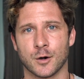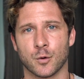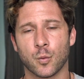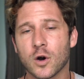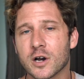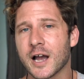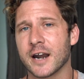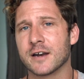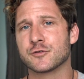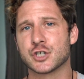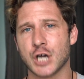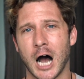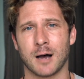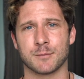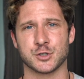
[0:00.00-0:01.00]
What kind of
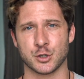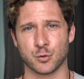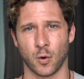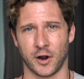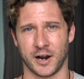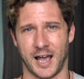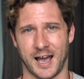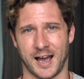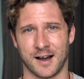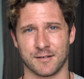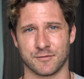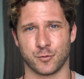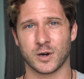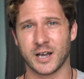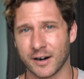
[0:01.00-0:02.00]
jobs you want to
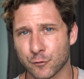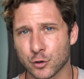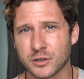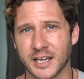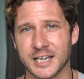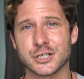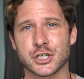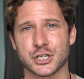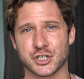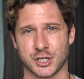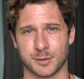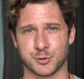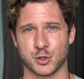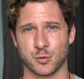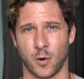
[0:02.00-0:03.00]
have. What kind of
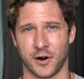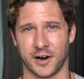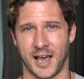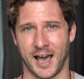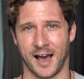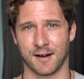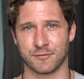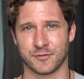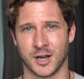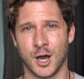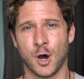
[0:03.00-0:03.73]
relationships you want to have.